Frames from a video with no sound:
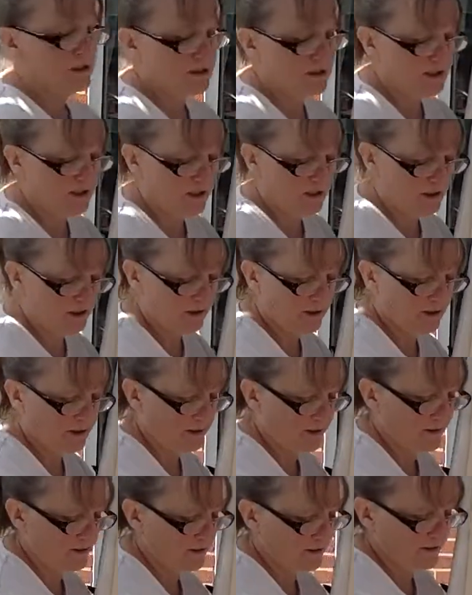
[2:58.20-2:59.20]

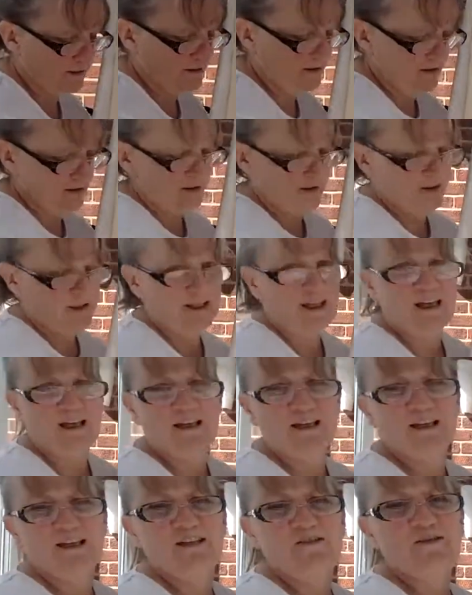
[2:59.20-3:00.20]

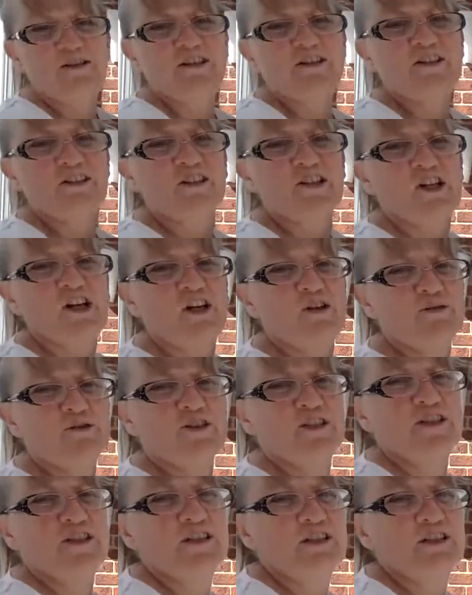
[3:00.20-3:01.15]
Again, nice and close.